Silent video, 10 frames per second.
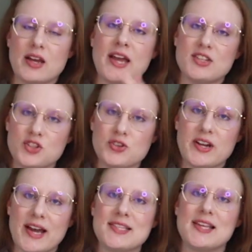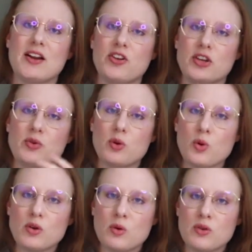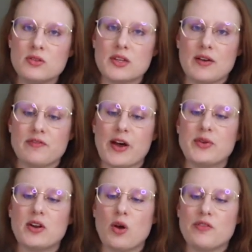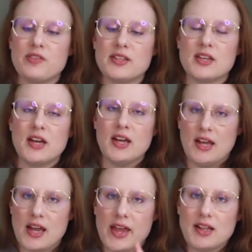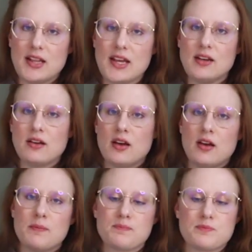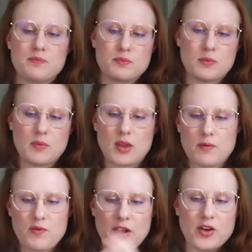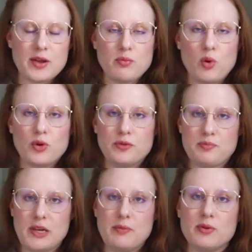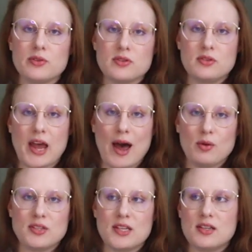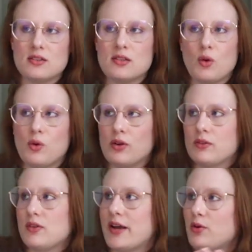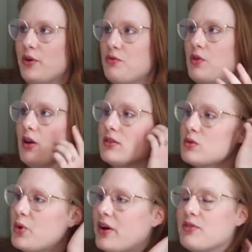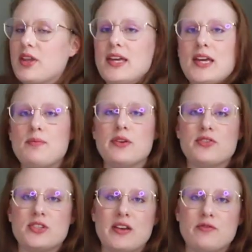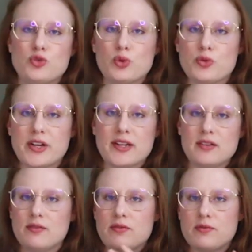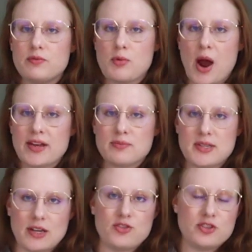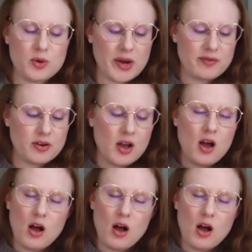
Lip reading: history has said are unicorn horns, are found in all of these elite, very important people's houses or, vaults, wherever they keep their safe jewelry and prized possessions or whatever.